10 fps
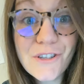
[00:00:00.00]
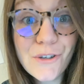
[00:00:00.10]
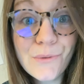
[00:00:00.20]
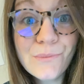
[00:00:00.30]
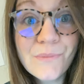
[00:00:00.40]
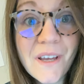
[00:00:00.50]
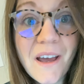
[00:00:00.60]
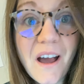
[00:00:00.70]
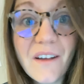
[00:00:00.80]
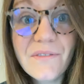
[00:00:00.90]
2
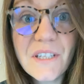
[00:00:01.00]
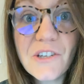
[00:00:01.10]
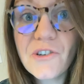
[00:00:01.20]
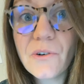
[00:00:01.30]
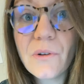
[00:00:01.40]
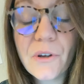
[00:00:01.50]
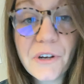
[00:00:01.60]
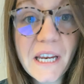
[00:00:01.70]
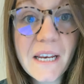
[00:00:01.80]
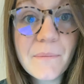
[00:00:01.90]
of digital
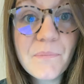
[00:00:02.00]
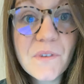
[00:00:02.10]
learning.